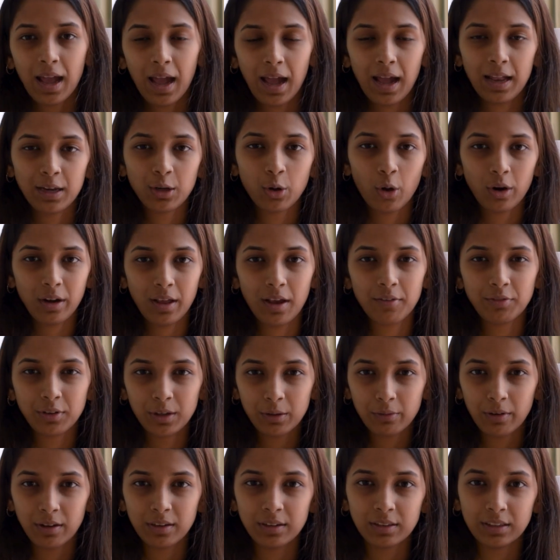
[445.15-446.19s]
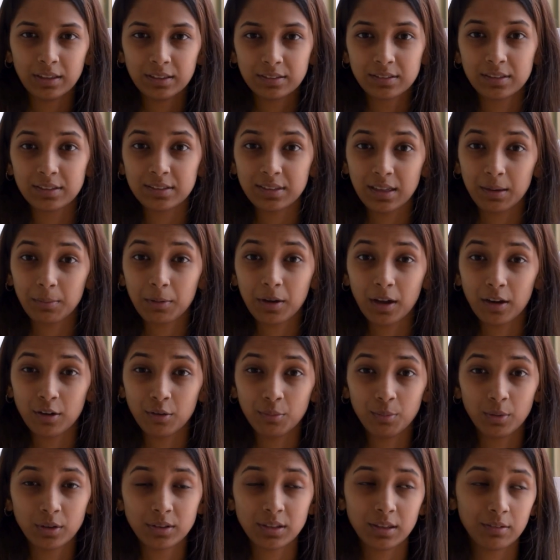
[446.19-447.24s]
And not everyone reads the same kind
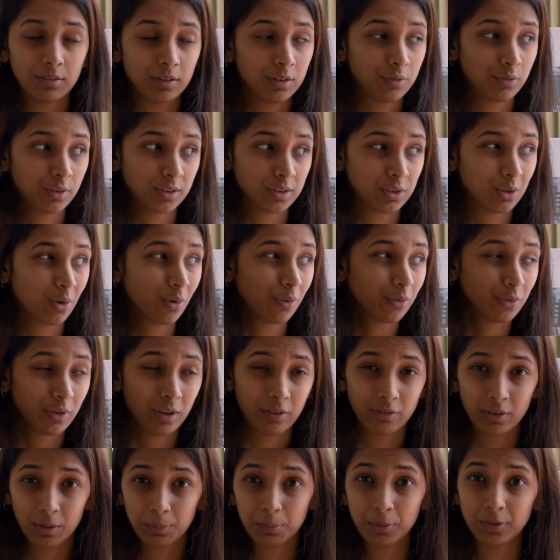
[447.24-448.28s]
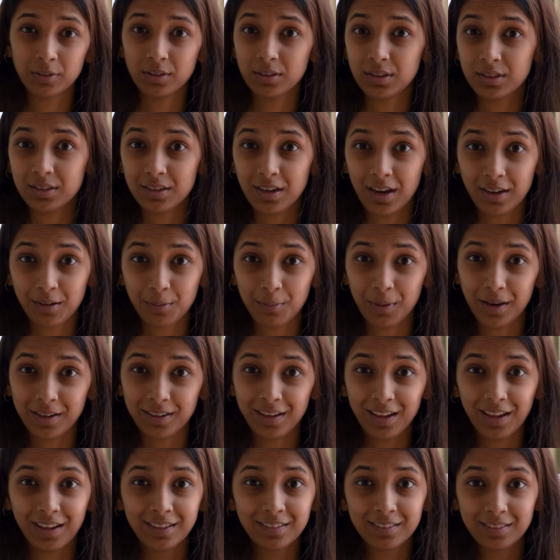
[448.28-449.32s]
of books. Even if it's your favorite person
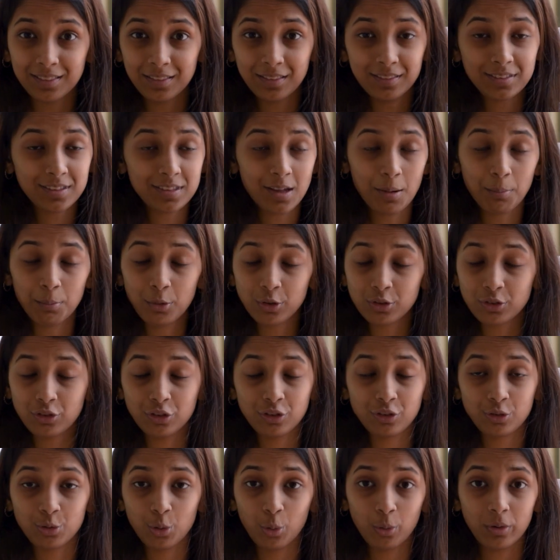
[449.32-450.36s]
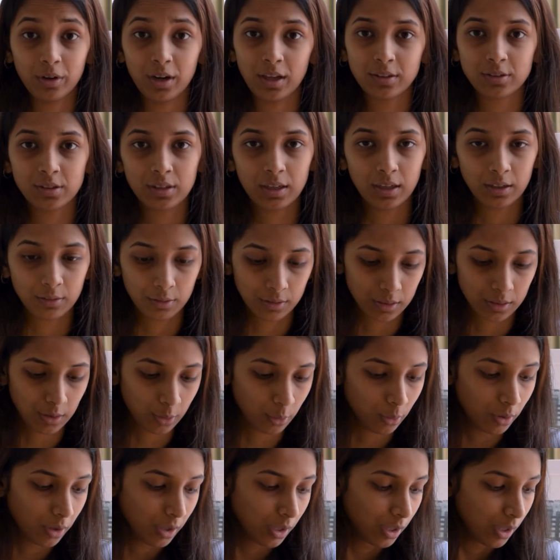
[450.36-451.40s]
recommending it, some books just don't resonate with you.
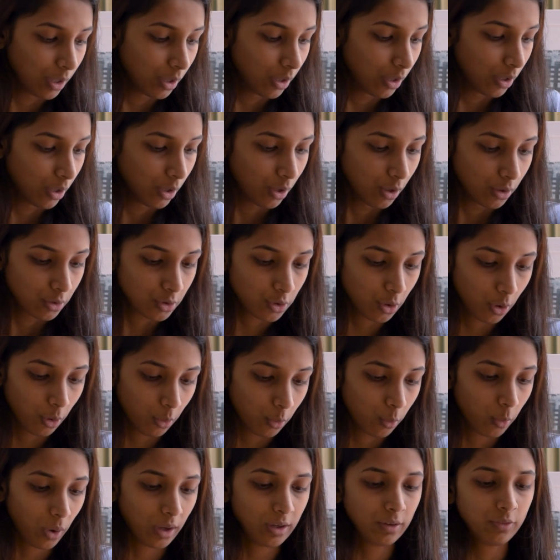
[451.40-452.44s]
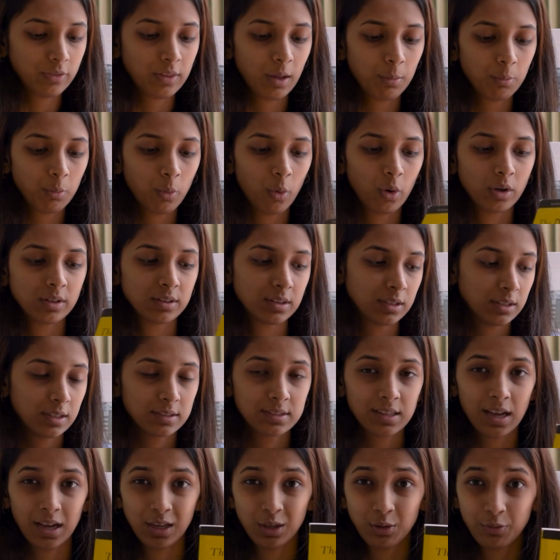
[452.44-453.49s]
So one of them was The
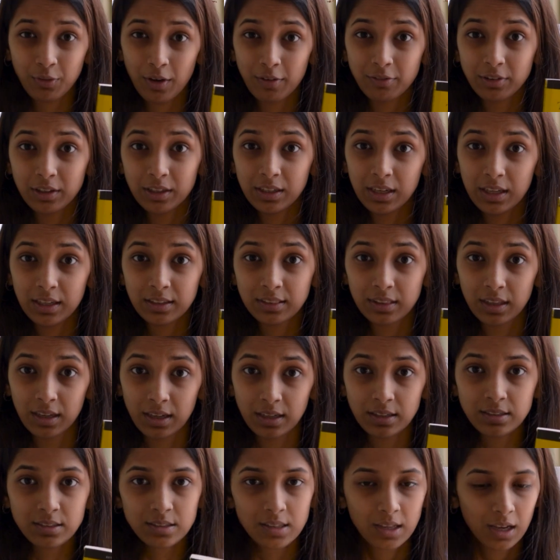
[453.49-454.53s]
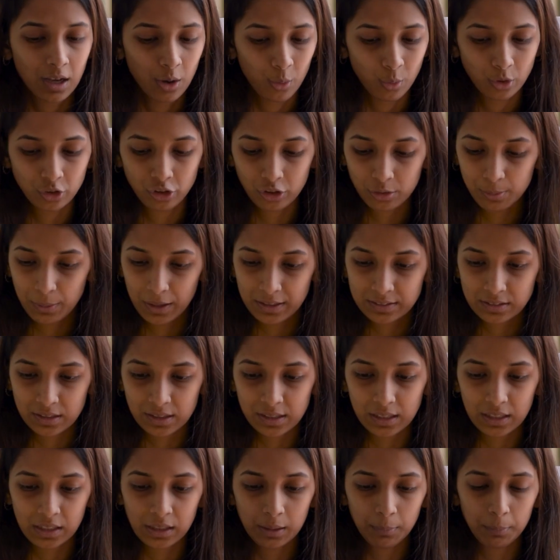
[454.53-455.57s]
Design of Everyday Things, which is
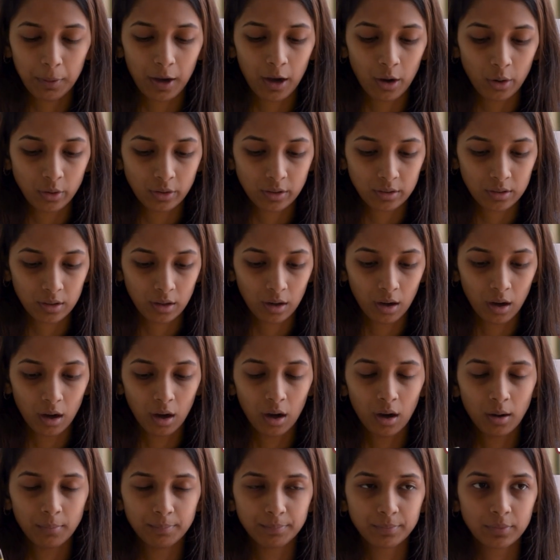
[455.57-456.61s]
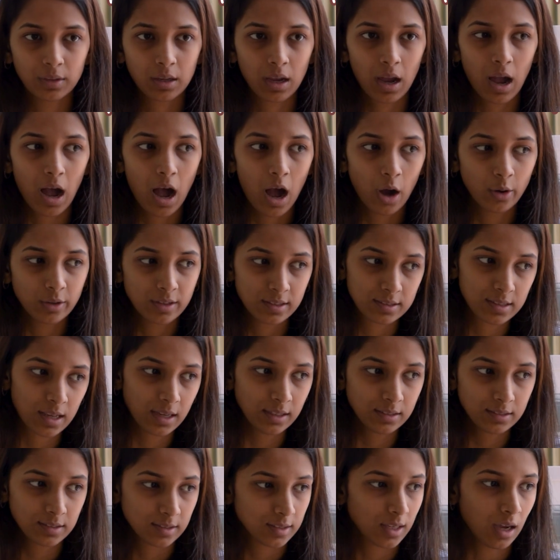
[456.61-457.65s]
basically about how
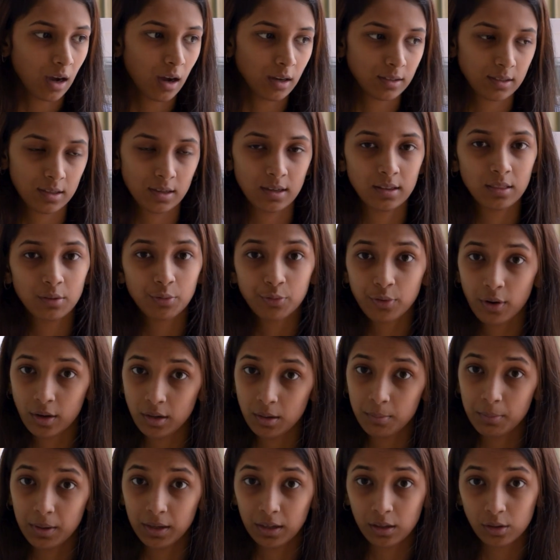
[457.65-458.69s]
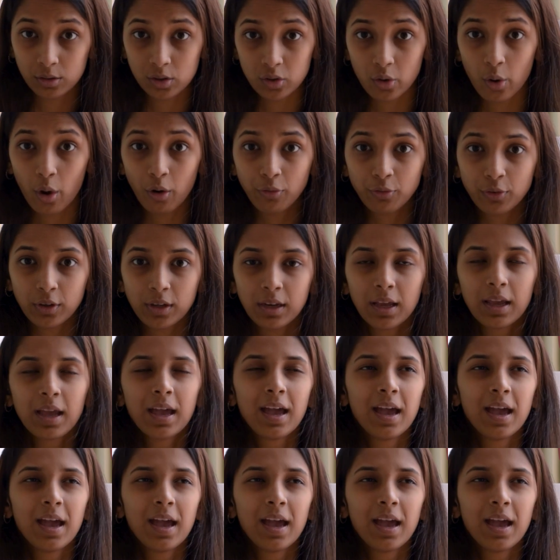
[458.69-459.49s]
design started and the fundamentals of it.